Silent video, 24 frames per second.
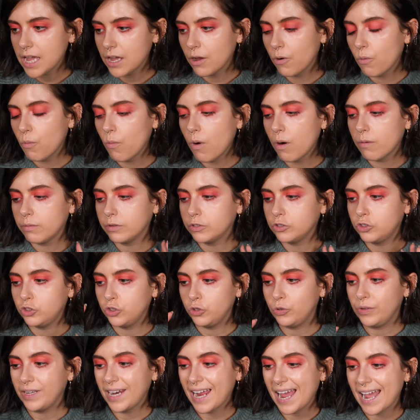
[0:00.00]
think what we'll
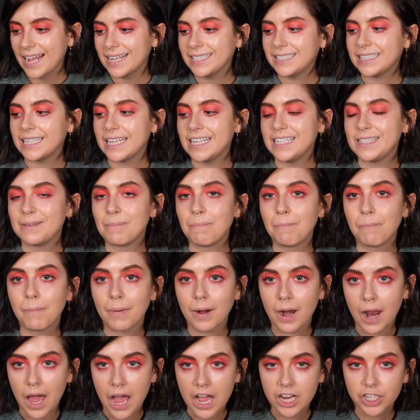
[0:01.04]
do next is
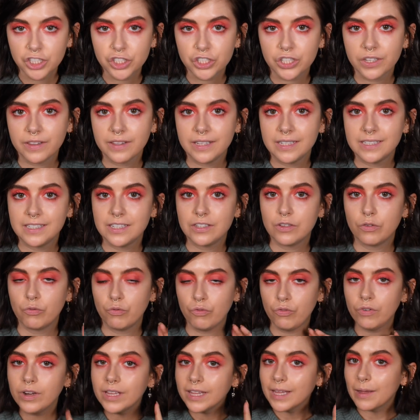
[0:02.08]
blush. This is a
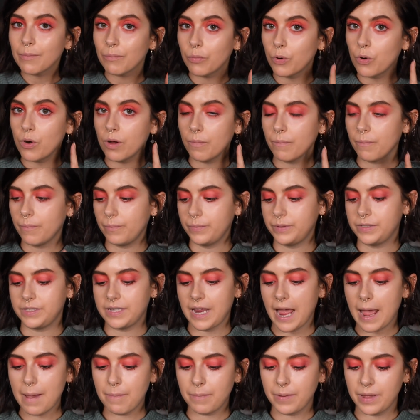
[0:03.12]
really important
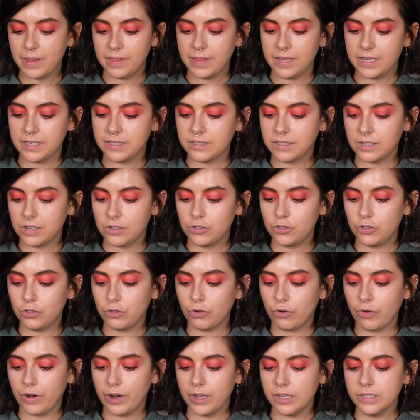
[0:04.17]
step in this
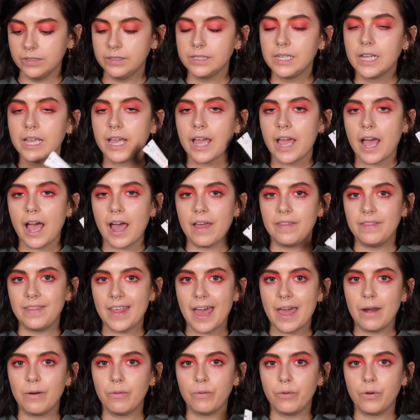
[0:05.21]
tutorial and
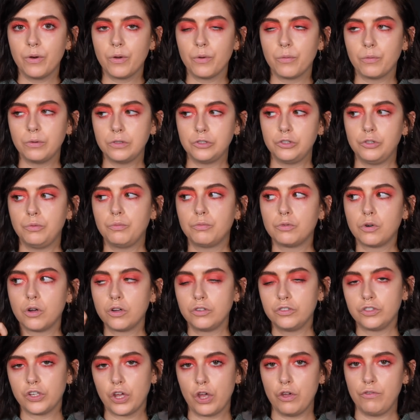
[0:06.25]
then we'll do
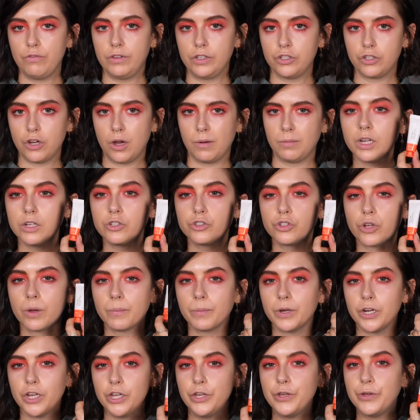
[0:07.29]
bronzer over the top. So
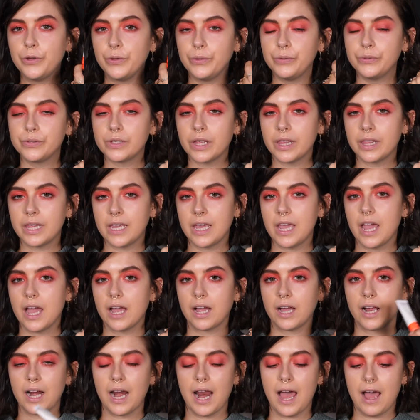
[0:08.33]
I'm going to use the
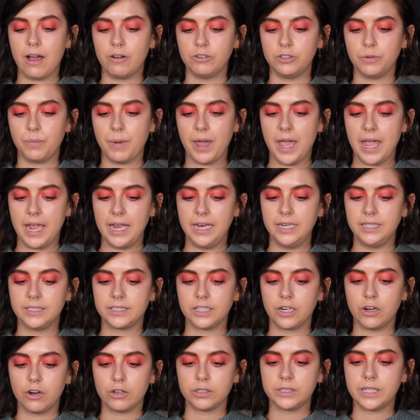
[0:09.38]
Cloud
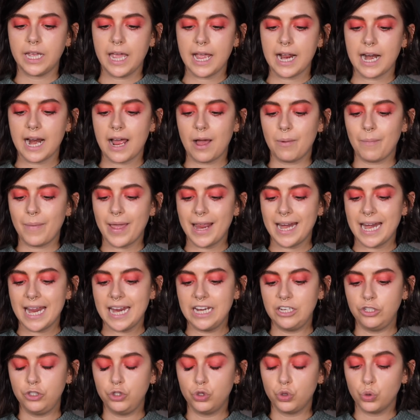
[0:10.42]
Paint, Glossier Cloud Paint
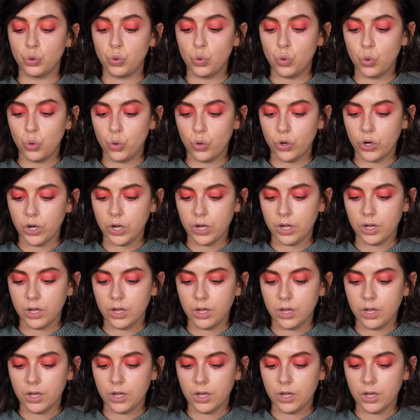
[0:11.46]
in Dawn